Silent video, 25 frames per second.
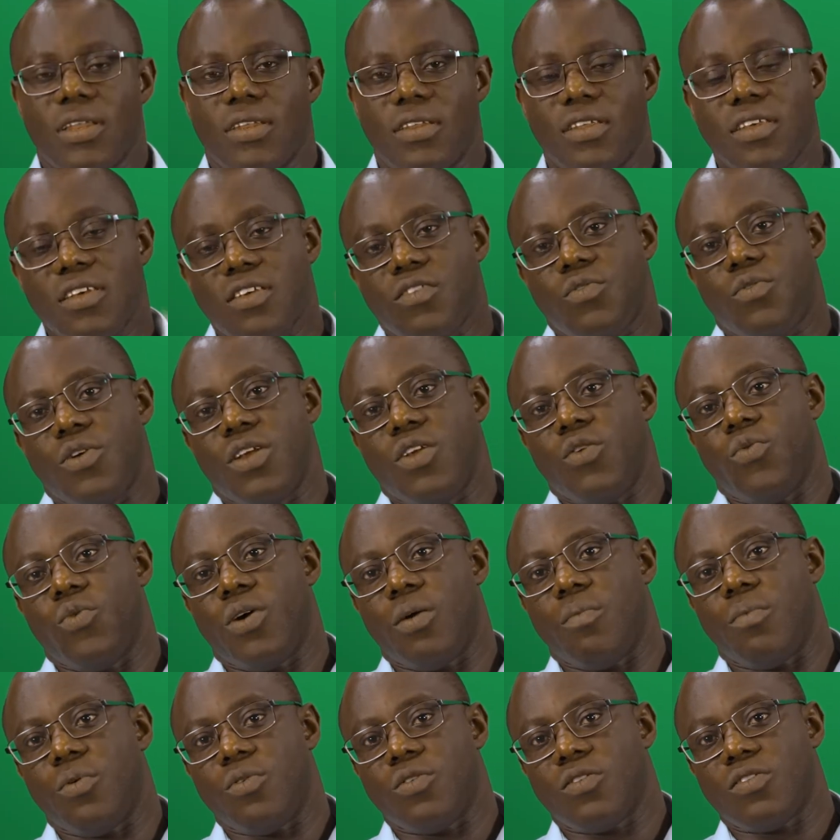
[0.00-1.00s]
These
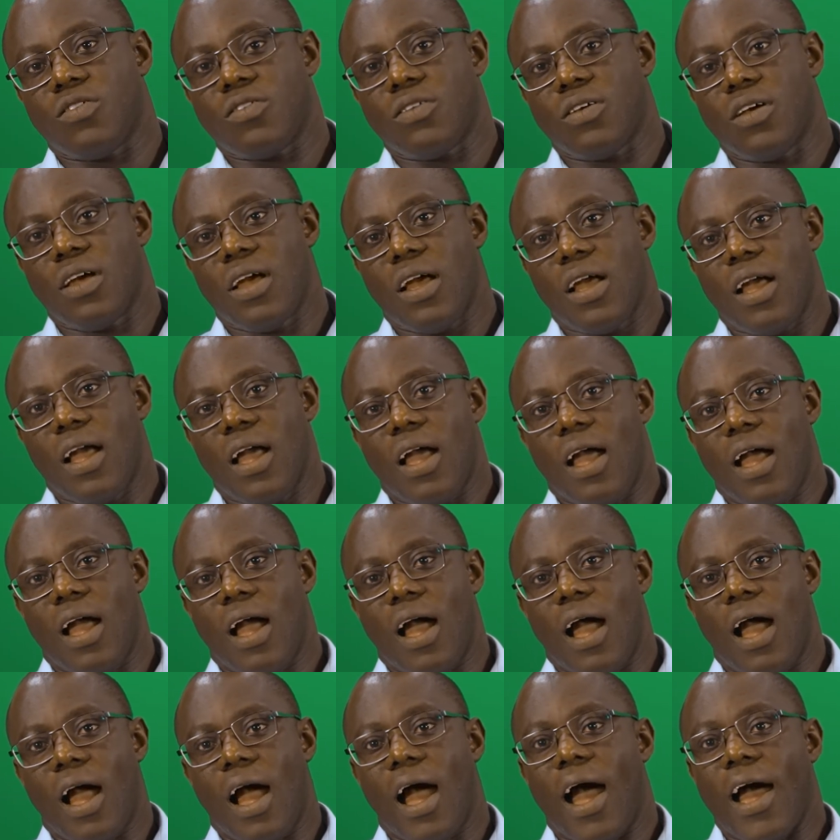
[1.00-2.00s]
renewables
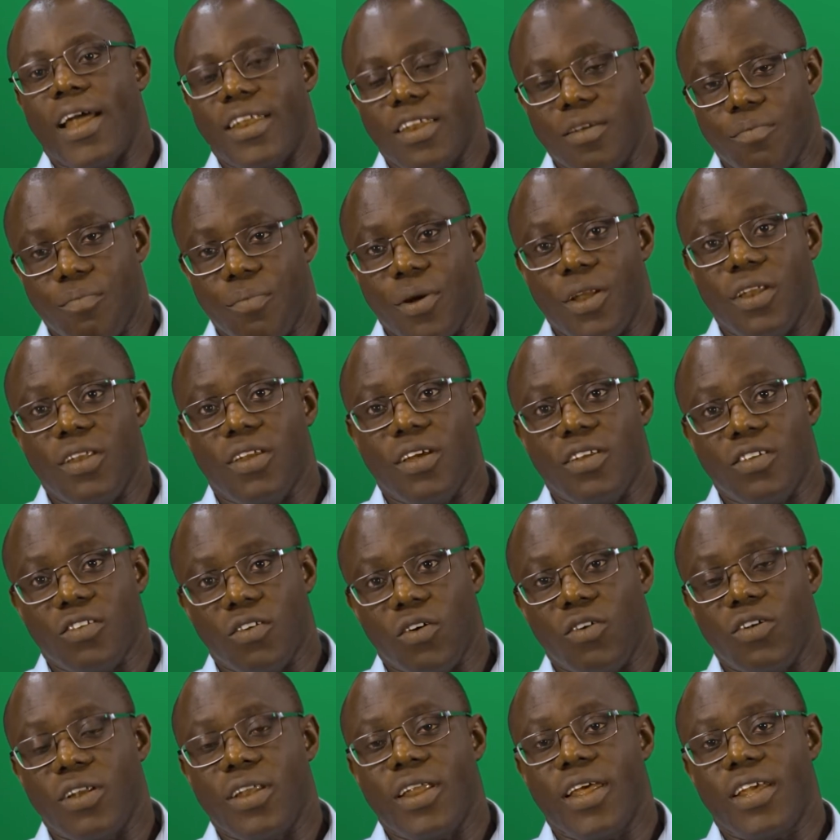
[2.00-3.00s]
are dependent
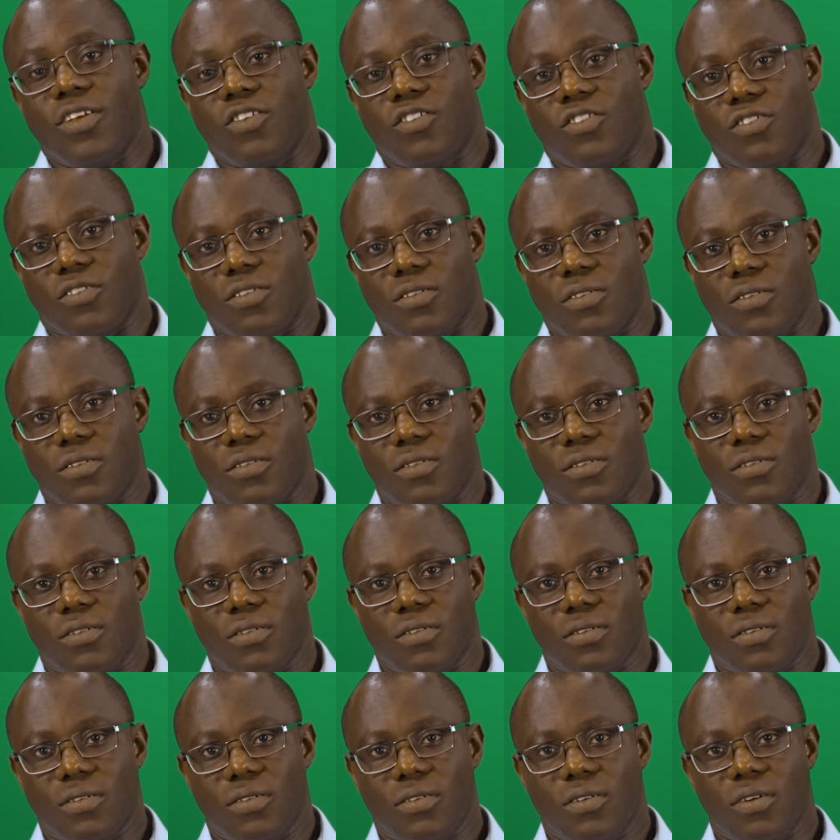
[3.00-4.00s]
on nature,
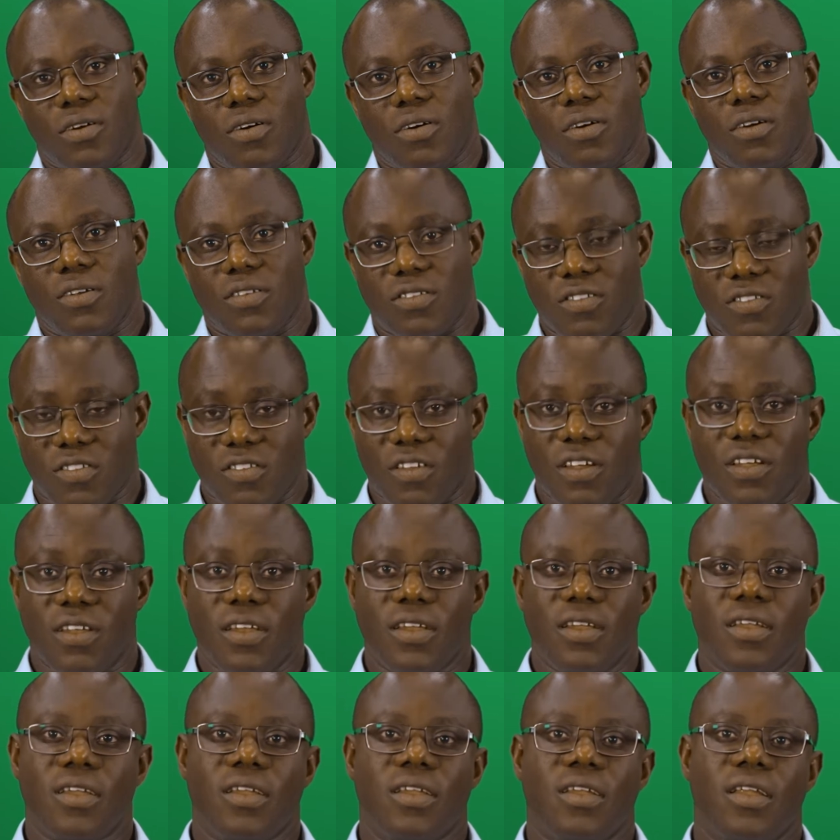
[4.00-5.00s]

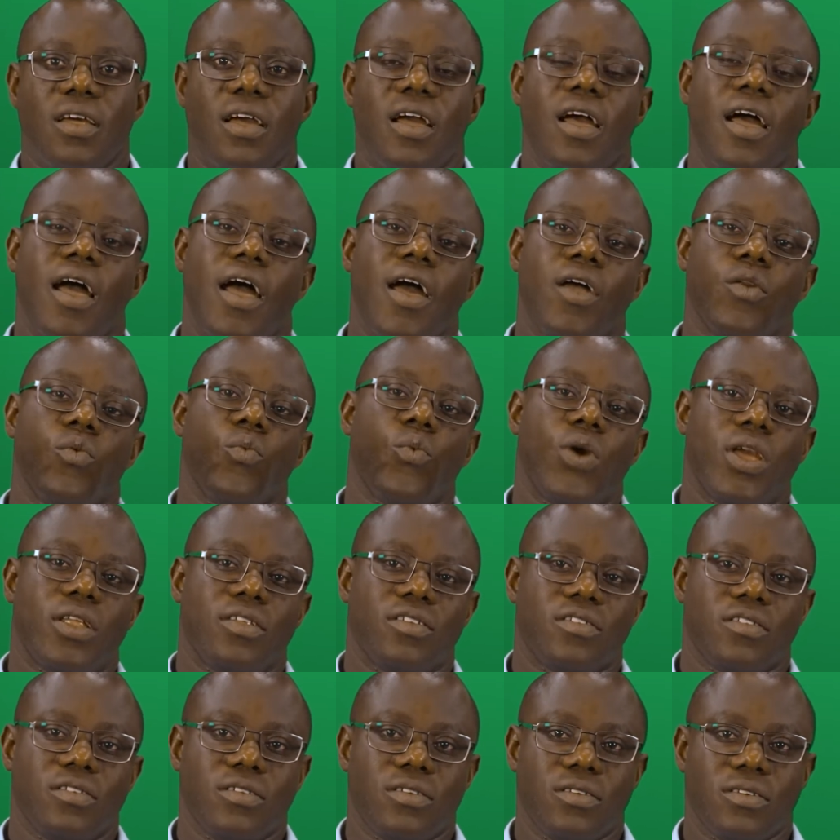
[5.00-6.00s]
sun and
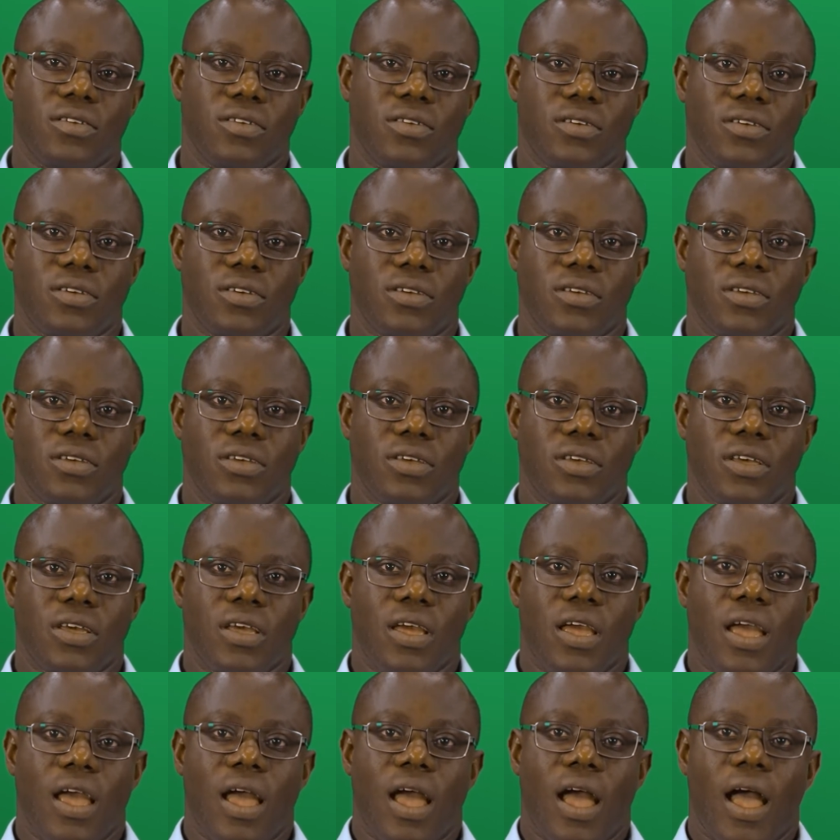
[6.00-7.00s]
wind.
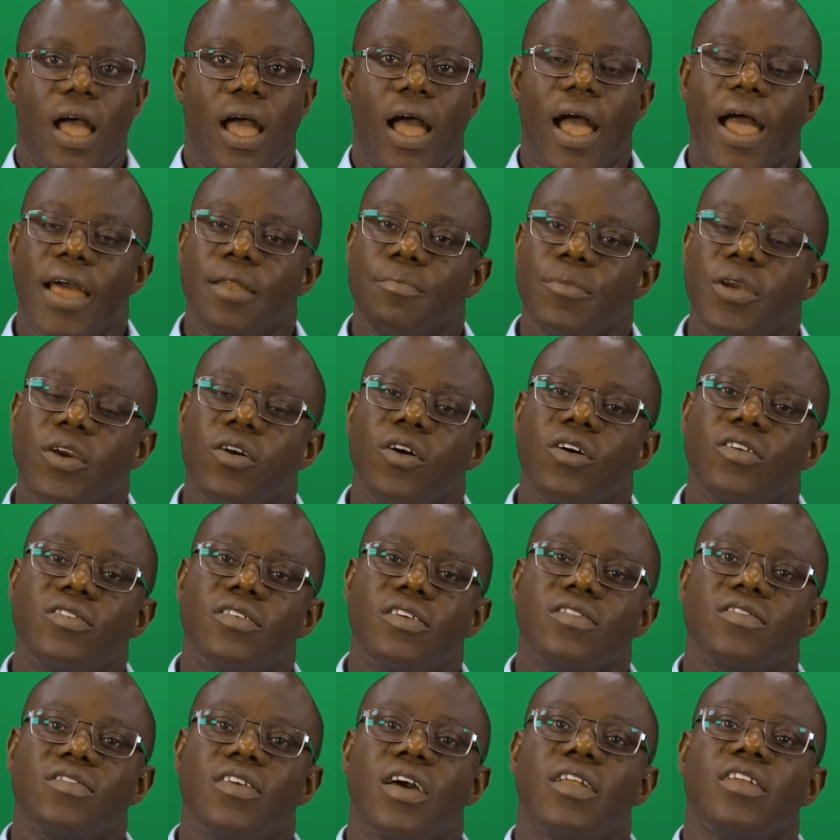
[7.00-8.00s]
And because
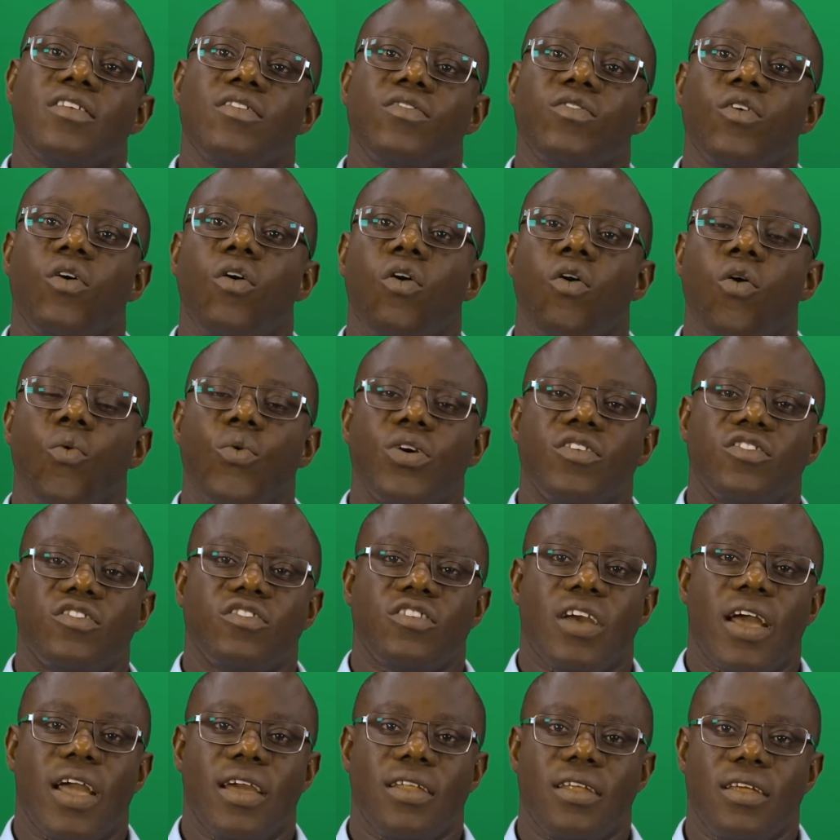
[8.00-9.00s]
the sun is not always
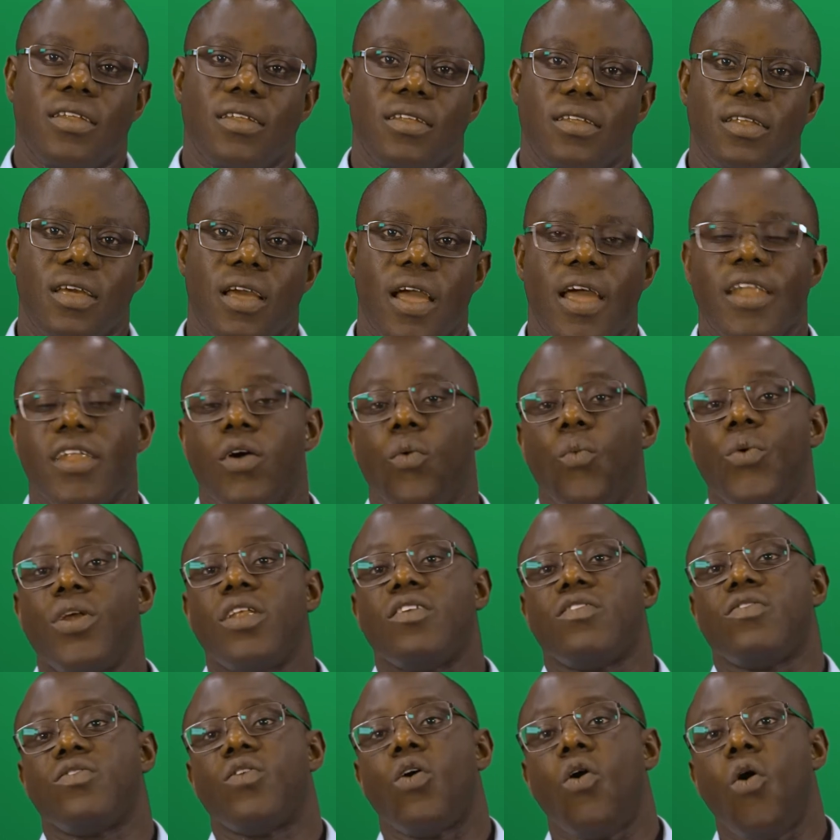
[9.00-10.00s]
shining and the wind
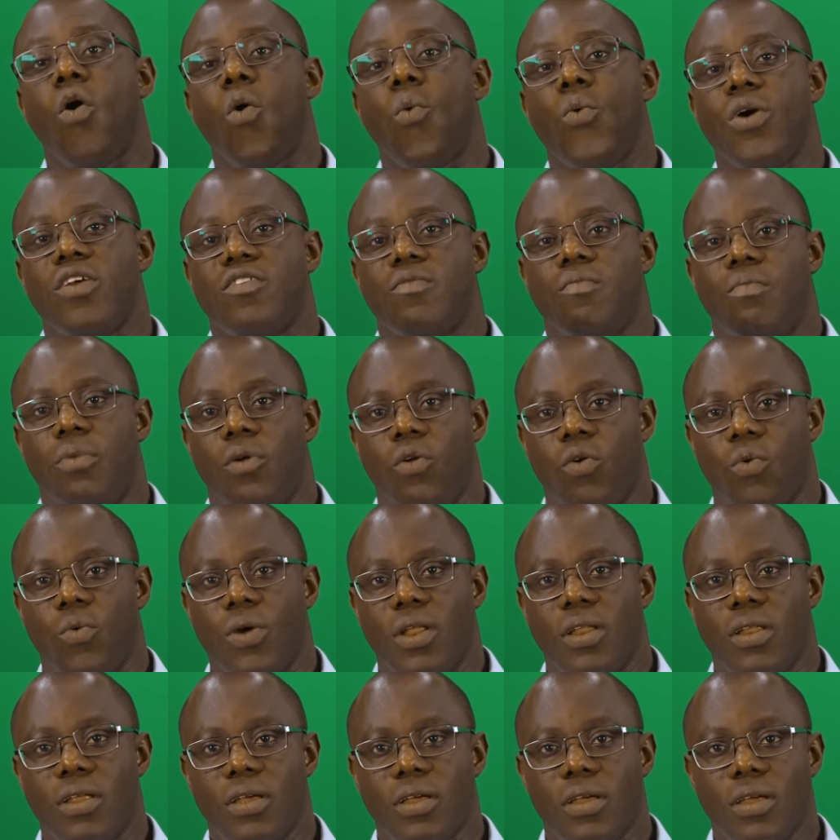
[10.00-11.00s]
is not always
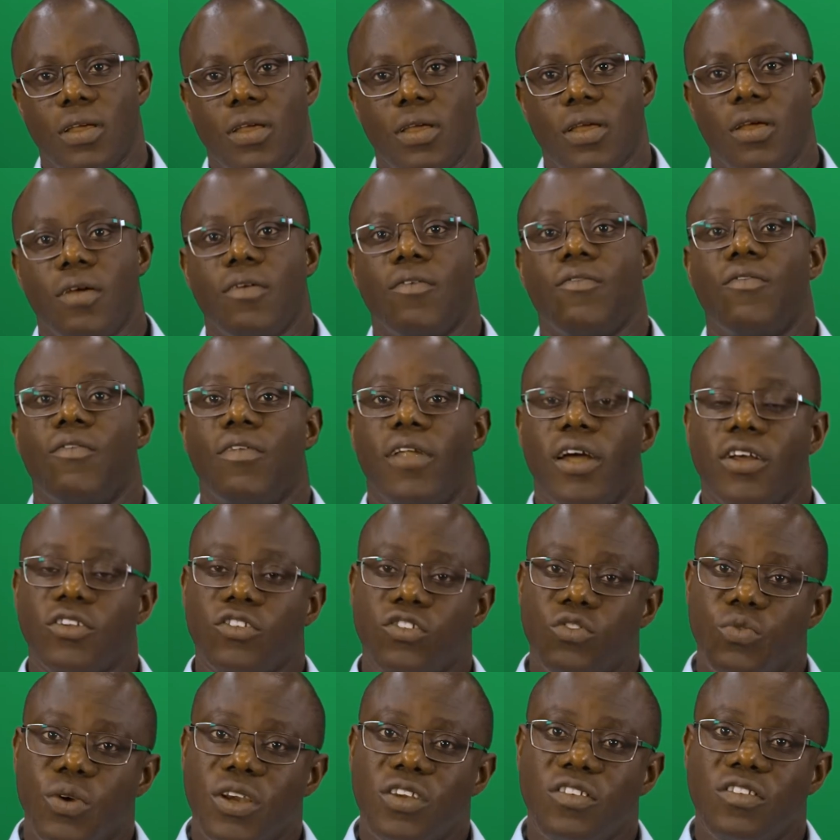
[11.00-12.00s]
blowing,
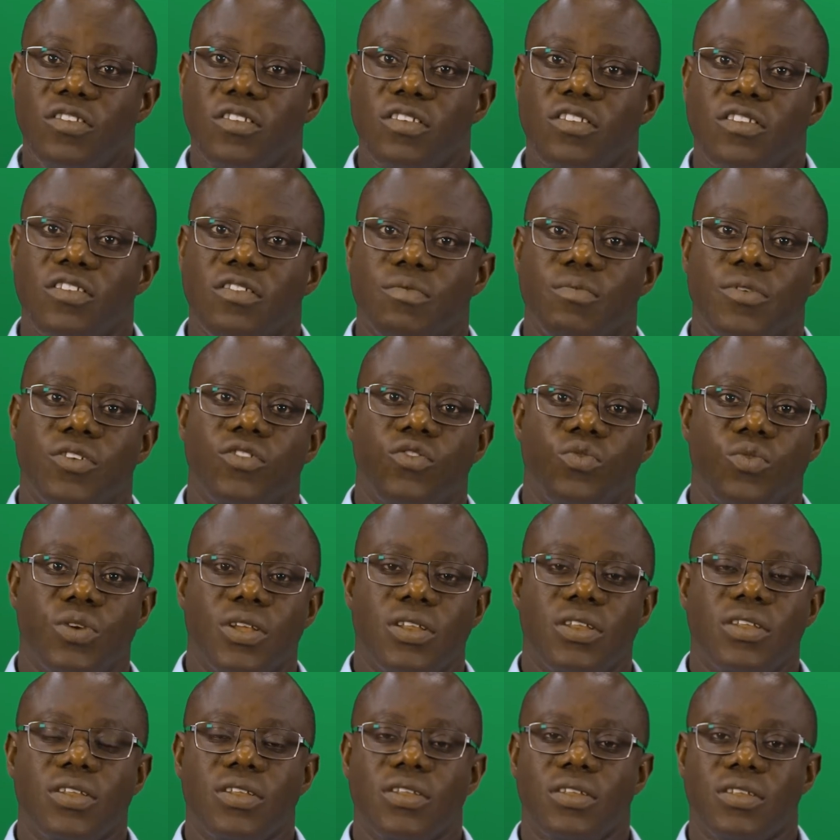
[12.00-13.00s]
fluctuations
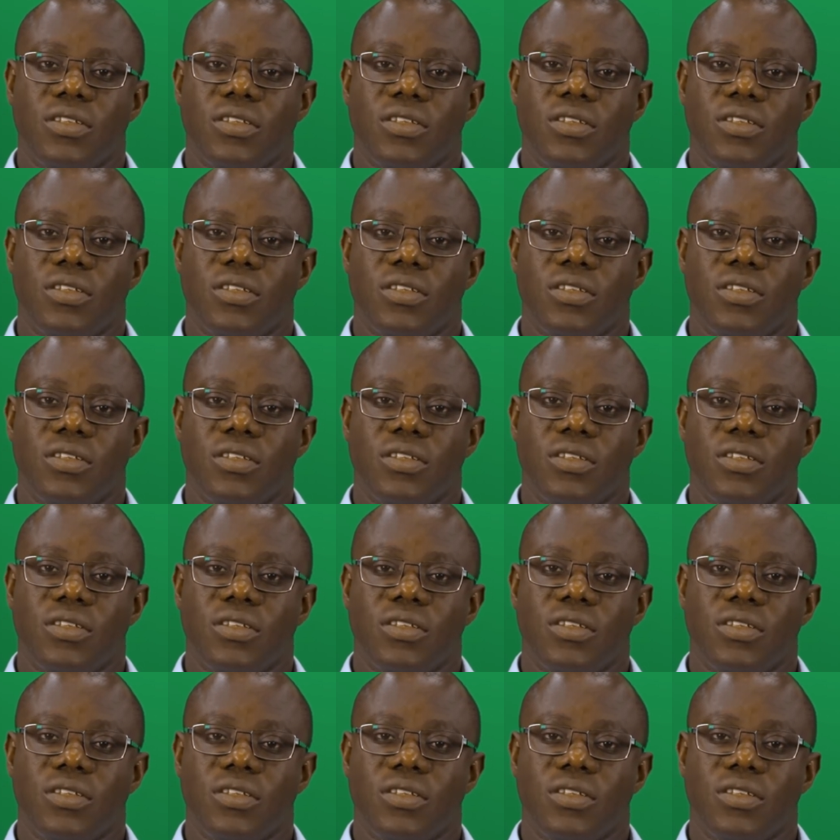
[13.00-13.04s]
between